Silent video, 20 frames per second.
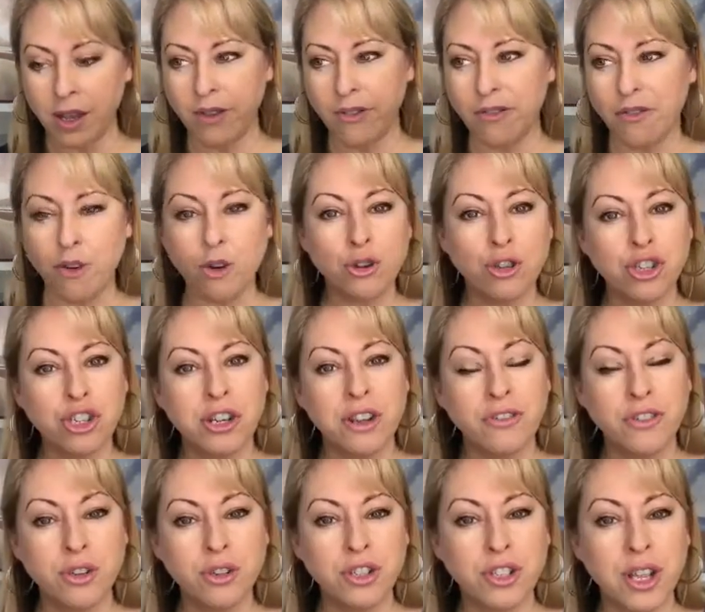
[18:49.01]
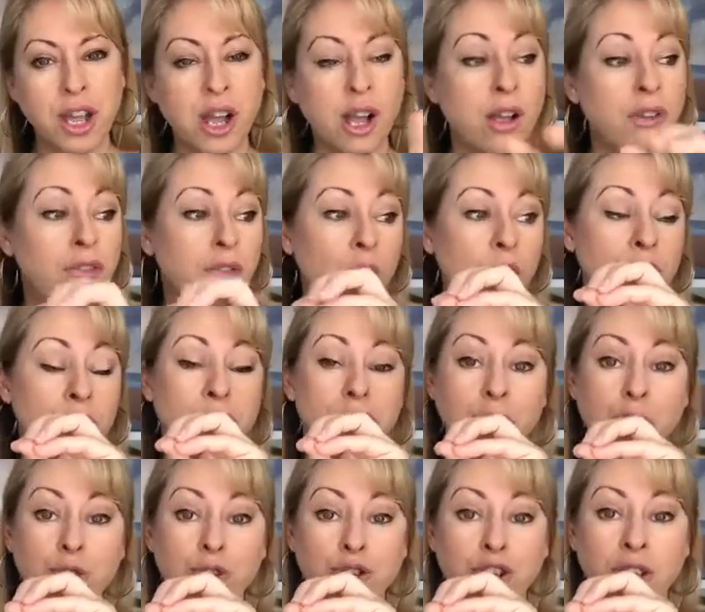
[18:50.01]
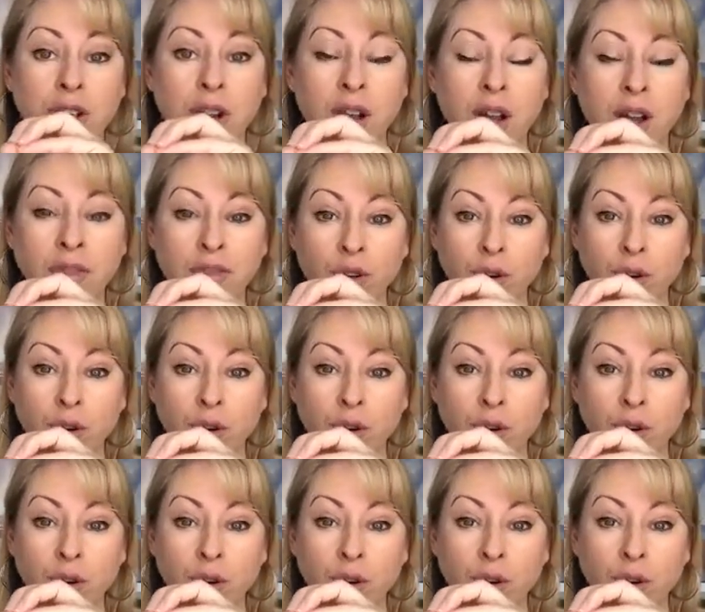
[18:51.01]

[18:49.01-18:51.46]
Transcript: version of yourself, or the version of